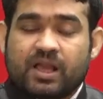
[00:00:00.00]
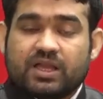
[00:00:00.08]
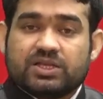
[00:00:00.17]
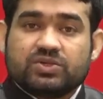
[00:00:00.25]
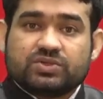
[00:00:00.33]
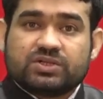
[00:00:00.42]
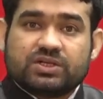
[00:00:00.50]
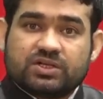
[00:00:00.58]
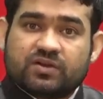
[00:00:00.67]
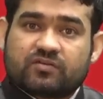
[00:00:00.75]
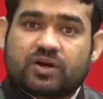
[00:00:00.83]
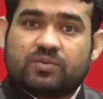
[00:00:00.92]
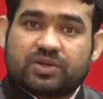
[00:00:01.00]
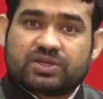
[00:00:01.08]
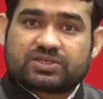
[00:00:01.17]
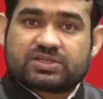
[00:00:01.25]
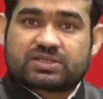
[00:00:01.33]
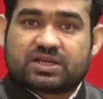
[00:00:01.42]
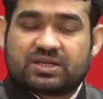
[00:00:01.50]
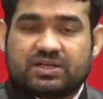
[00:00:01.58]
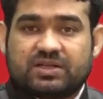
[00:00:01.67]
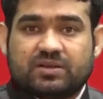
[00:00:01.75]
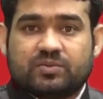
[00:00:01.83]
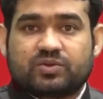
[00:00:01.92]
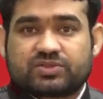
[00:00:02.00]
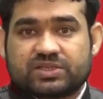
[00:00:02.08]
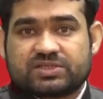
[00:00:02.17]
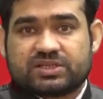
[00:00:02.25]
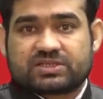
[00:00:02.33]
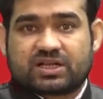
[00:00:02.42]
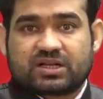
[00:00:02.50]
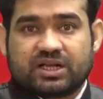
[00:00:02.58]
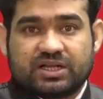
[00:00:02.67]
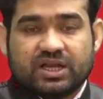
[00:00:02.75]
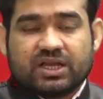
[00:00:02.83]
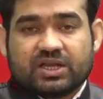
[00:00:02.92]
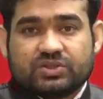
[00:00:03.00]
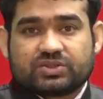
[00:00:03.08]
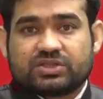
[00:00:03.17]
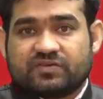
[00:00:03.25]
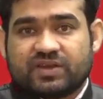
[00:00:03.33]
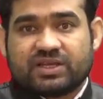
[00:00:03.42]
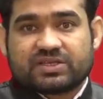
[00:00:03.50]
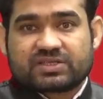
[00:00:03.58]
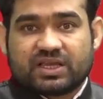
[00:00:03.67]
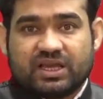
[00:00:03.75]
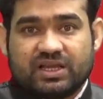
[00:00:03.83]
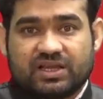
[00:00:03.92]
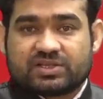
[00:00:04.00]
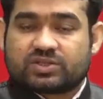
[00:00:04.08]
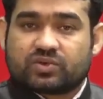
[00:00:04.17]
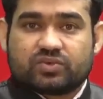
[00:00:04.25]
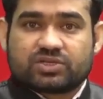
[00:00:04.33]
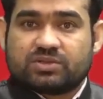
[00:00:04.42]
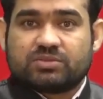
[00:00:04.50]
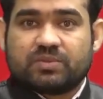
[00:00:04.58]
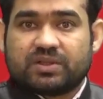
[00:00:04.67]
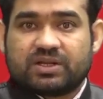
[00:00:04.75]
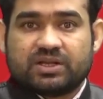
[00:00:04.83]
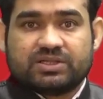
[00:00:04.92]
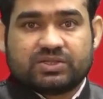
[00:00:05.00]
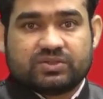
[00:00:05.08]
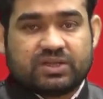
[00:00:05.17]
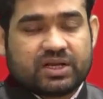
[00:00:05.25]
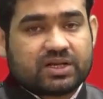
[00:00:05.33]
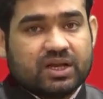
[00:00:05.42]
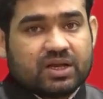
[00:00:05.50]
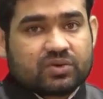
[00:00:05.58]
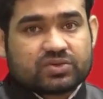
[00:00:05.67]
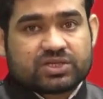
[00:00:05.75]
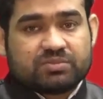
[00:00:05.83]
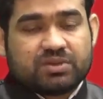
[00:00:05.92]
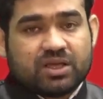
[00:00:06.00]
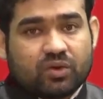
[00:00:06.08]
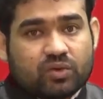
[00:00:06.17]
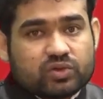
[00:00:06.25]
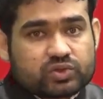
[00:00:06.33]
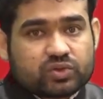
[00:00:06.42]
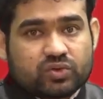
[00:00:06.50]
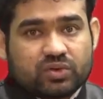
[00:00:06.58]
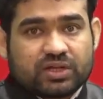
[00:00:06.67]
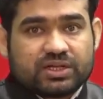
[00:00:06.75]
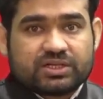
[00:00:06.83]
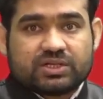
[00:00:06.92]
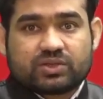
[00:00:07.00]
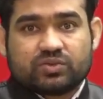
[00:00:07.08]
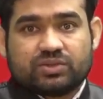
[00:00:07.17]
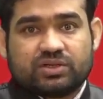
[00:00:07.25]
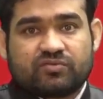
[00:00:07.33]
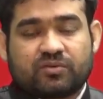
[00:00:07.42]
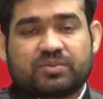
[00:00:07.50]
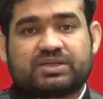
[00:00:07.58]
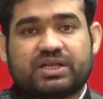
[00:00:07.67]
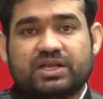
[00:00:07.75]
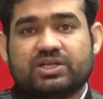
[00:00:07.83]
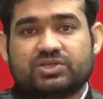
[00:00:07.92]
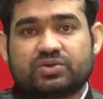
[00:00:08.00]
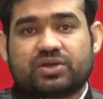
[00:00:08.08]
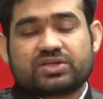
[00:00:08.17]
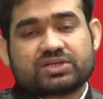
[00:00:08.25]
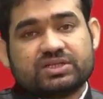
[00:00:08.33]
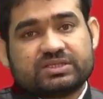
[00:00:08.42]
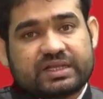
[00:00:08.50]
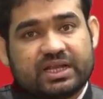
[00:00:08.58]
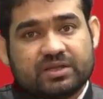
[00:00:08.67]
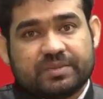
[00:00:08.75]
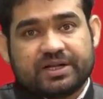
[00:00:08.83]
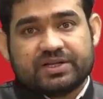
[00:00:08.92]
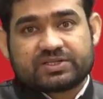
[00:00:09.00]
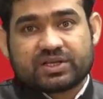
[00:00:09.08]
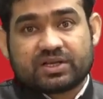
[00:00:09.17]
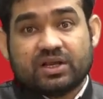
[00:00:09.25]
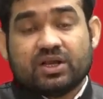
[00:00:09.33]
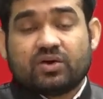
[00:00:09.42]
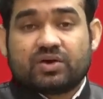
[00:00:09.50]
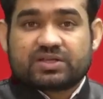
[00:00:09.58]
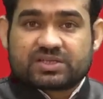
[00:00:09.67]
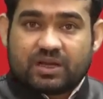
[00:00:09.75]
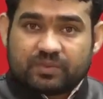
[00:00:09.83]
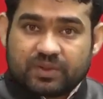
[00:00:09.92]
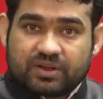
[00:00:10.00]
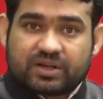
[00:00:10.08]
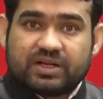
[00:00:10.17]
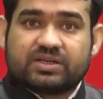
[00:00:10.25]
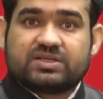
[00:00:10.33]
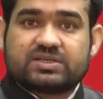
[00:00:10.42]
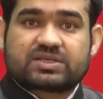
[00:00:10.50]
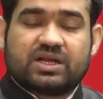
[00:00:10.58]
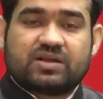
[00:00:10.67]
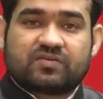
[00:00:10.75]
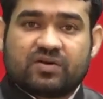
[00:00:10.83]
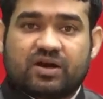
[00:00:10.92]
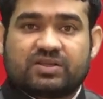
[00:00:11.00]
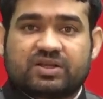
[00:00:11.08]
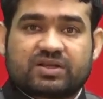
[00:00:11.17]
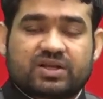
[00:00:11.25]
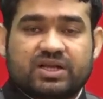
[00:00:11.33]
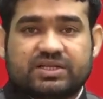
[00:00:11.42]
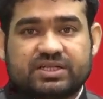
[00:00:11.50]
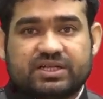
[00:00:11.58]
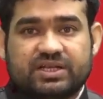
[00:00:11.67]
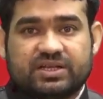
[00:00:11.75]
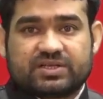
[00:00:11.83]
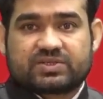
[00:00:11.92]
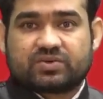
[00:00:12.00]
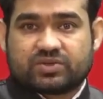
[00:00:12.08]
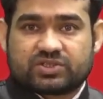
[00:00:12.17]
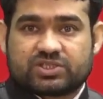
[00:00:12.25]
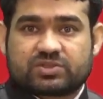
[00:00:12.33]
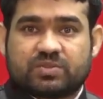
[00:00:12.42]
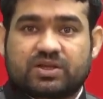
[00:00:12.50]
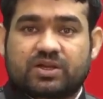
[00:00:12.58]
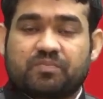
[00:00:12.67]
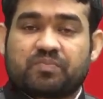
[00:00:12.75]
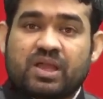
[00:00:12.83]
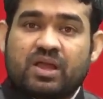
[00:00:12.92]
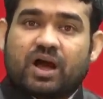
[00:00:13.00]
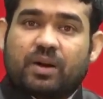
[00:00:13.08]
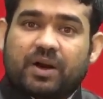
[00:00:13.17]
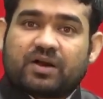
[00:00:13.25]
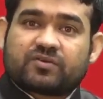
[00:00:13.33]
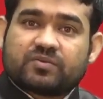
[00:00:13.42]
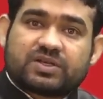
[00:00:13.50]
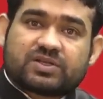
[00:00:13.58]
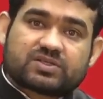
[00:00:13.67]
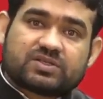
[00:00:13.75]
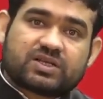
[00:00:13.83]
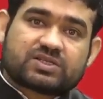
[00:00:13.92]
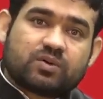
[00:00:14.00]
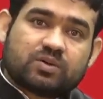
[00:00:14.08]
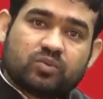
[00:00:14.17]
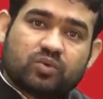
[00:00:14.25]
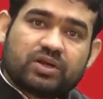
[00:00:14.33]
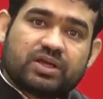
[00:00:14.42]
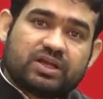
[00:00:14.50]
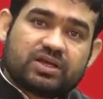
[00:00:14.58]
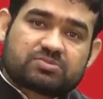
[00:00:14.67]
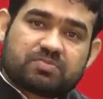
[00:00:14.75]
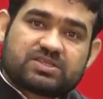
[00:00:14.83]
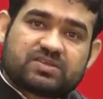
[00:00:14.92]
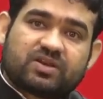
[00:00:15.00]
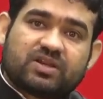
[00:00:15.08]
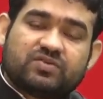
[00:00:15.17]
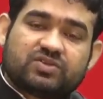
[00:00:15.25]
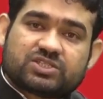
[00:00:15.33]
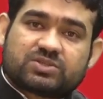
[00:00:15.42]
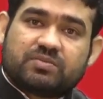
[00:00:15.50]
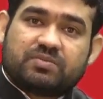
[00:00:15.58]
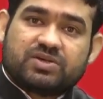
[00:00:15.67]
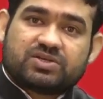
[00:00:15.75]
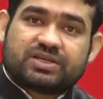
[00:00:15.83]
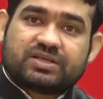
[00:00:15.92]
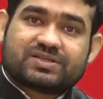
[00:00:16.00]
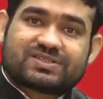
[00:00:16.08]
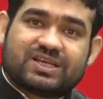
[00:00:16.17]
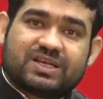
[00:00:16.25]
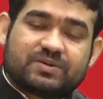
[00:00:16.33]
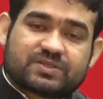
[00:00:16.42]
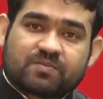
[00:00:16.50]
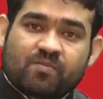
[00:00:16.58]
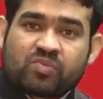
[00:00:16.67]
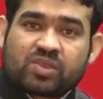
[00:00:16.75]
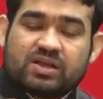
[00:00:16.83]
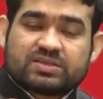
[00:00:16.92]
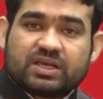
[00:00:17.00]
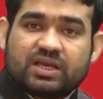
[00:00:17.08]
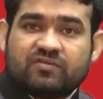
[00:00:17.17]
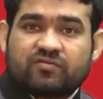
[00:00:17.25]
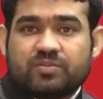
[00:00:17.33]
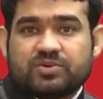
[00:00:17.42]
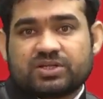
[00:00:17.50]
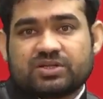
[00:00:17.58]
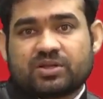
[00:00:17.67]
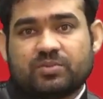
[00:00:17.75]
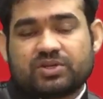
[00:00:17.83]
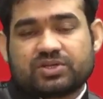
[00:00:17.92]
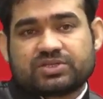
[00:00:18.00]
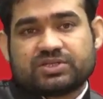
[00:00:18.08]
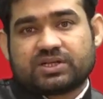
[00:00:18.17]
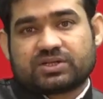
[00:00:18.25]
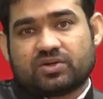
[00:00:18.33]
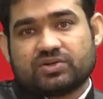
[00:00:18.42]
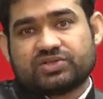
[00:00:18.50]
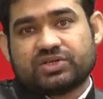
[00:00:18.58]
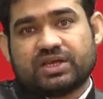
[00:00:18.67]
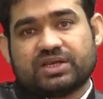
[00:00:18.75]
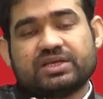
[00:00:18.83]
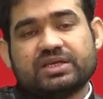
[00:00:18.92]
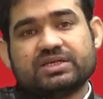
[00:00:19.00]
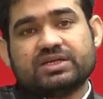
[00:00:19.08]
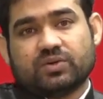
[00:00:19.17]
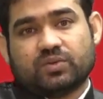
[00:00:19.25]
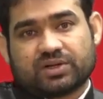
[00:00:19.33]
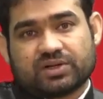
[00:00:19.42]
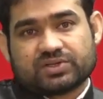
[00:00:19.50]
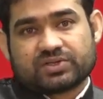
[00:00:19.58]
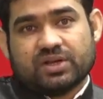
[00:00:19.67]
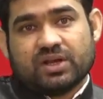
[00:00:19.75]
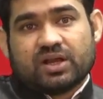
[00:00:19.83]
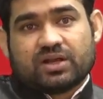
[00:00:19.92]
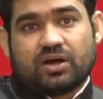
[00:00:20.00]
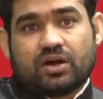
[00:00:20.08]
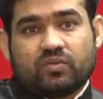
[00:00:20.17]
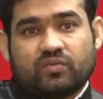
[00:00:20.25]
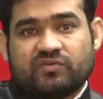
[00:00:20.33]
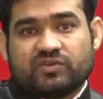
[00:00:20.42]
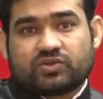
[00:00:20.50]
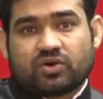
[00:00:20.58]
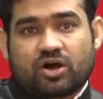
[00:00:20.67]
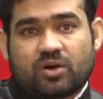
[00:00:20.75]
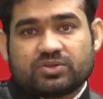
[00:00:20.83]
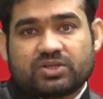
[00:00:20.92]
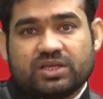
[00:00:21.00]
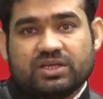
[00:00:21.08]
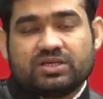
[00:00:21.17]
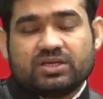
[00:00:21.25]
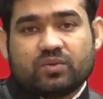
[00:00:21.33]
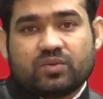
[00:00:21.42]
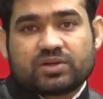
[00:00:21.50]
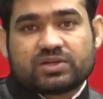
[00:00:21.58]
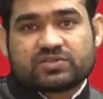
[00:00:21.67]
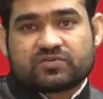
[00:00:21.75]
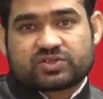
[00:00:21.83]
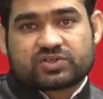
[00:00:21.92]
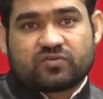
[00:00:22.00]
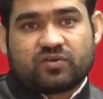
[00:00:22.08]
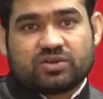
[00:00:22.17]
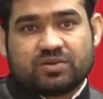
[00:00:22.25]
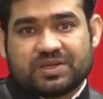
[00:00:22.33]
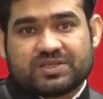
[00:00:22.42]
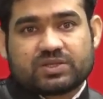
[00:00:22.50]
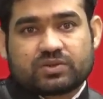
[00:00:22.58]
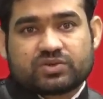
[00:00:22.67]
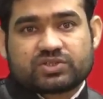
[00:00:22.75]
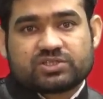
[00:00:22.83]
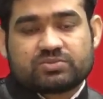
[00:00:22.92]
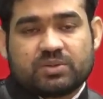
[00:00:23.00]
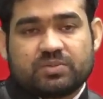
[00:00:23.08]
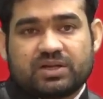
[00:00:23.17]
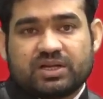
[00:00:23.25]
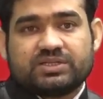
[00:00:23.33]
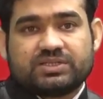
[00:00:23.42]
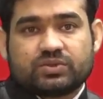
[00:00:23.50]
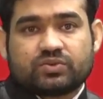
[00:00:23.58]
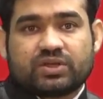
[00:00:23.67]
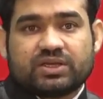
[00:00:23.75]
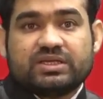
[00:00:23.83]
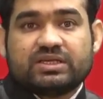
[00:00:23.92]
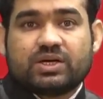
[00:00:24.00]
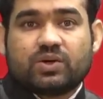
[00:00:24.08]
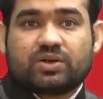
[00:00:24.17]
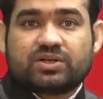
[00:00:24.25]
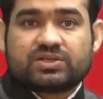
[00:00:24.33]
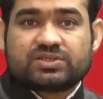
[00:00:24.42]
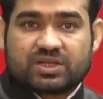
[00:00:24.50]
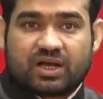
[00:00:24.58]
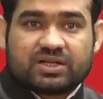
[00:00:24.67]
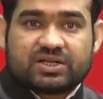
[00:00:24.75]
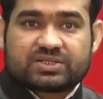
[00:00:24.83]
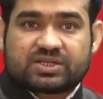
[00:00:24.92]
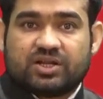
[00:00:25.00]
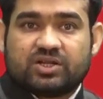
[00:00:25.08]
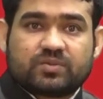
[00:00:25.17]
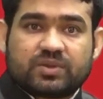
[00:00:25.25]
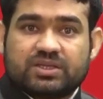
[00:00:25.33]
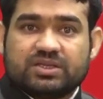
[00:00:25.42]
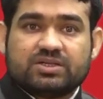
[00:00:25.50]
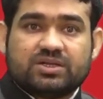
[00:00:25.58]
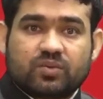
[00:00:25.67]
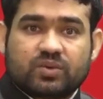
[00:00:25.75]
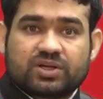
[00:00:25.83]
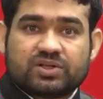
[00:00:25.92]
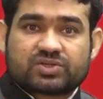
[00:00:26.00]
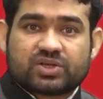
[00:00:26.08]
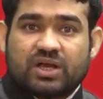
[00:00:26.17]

and utility of communication satellite and remote sensing satellite into the various areas. The question may be related to that. Question may also get included from the tele-education, telemedicine or example, right? These kind of uh, other related areas the questions may come. Apart from this, there is one more area specifically which has been mentioned in the syllabus is the information communication technology in e-governance. Now, when we talk about the e-governance, first of all, the basic questions may be related to the e-governance, the understanding of the e-governance,